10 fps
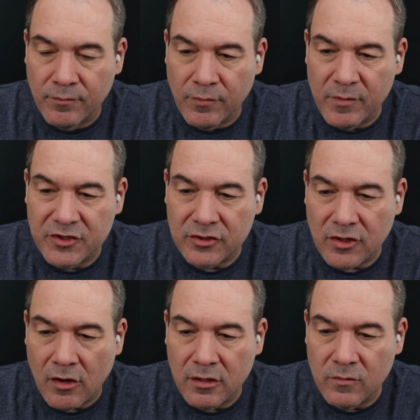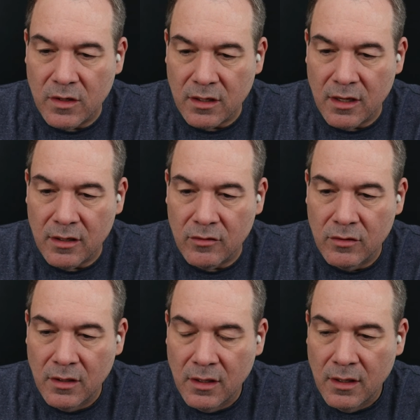permissions all in one
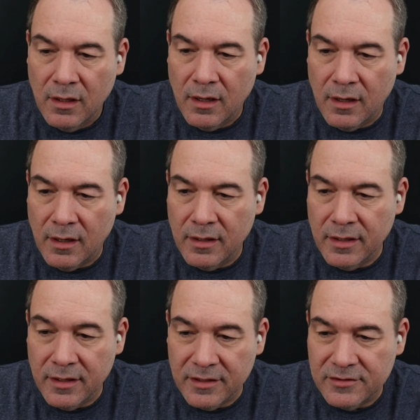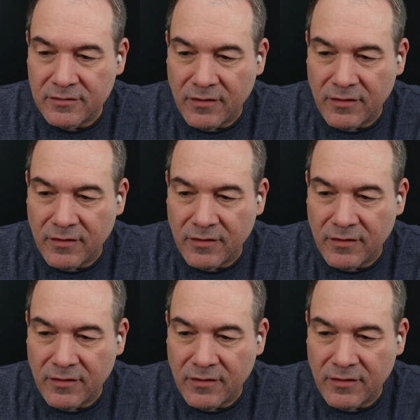go. It is,